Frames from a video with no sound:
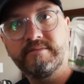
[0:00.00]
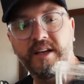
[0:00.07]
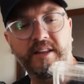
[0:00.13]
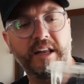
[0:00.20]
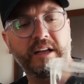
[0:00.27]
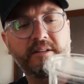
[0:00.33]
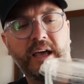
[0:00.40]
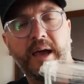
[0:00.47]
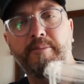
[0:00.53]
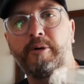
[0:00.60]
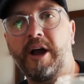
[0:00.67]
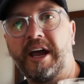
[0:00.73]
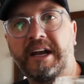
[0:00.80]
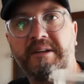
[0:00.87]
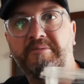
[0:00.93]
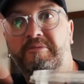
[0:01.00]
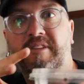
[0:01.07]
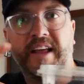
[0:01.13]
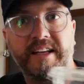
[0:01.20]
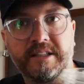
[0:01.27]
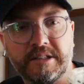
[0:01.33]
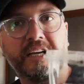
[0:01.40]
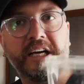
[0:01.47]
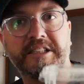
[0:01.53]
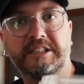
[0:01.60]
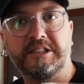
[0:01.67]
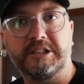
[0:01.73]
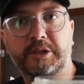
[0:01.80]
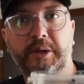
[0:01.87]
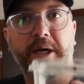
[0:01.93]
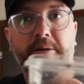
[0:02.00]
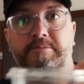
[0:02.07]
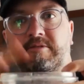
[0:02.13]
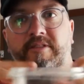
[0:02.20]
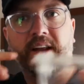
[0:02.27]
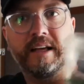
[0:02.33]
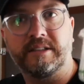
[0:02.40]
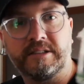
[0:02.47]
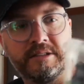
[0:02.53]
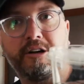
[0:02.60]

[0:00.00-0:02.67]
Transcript: They're like, brownie flakes, custard square flakes,